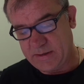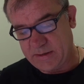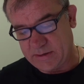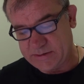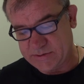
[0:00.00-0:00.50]

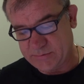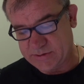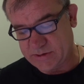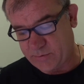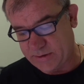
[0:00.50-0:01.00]
I just
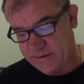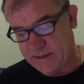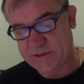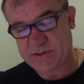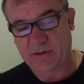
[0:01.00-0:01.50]
also want to
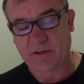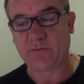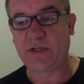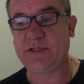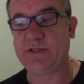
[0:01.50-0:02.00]
touch on
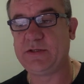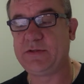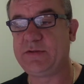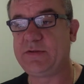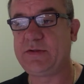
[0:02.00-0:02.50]
when
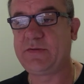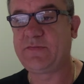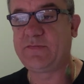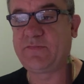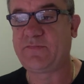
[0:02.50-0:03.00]
you
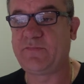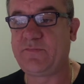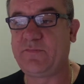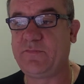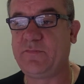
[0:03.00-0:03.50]

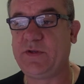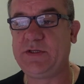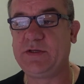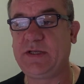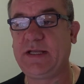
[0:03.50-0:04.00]

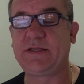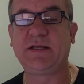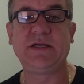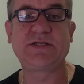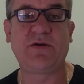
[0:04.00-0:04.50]
enter
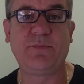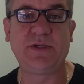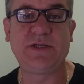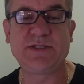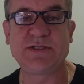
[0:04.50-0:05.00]
these
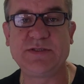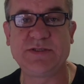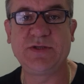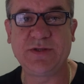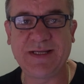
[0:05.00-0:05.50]
competitions,
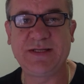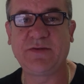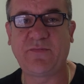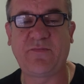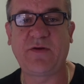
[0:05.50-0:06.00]
you need
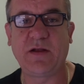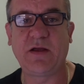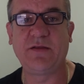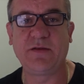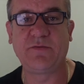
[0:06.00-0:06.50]
to
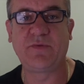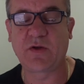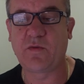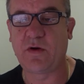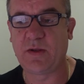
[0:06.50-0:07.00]
follow the
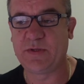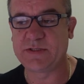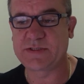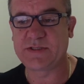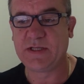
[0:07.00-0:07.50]

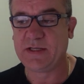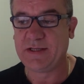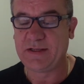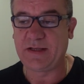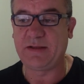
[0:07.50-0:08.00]
requirements.
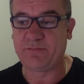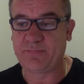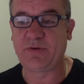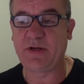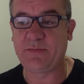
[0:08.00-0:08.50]
And
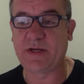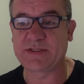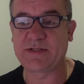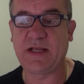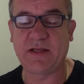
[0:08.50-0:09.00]
pretty
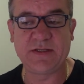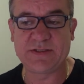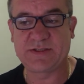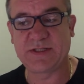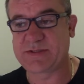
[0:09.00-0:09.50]
much now
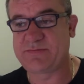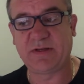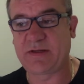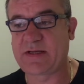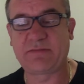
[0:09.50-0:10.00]
there's just
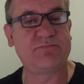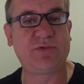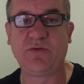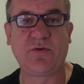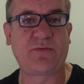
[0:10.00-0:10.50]

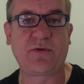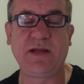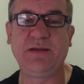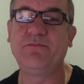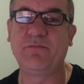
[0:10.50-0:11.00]
two or
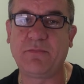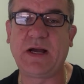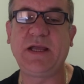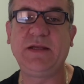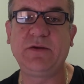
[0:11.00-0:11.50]
three
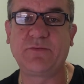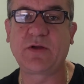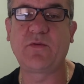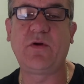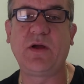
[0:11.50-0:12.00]
main
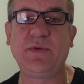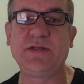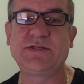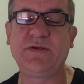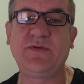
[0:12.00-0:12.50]

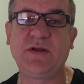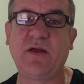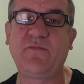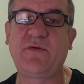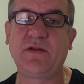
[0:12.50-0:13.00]
requirements. If you
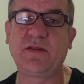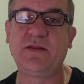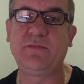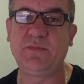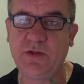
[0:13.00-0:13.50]
don't follow
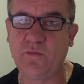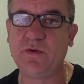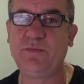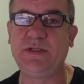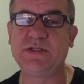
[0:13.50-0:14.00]
them, you
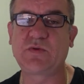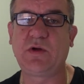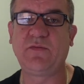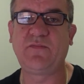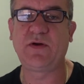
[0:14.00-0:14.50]
will be
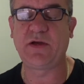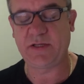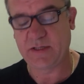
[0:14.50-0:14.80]
disqualified.